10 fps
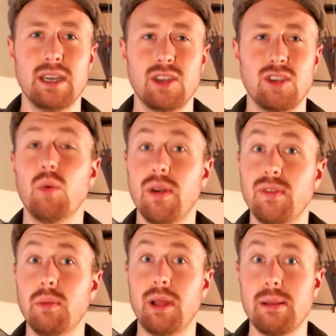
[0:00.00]
So if
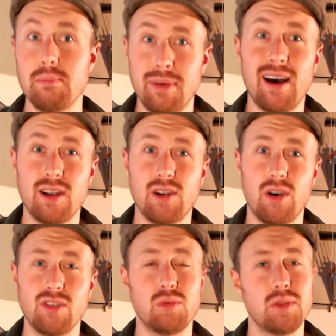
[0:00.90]
you're playing bar
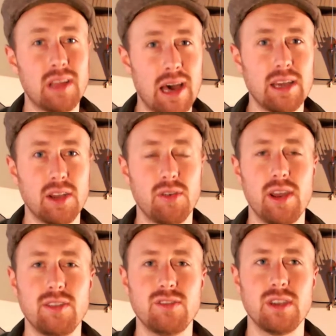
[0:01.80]
chords with the higher
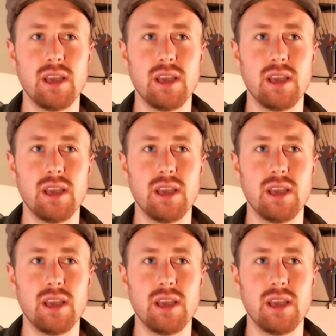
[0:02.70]
grades,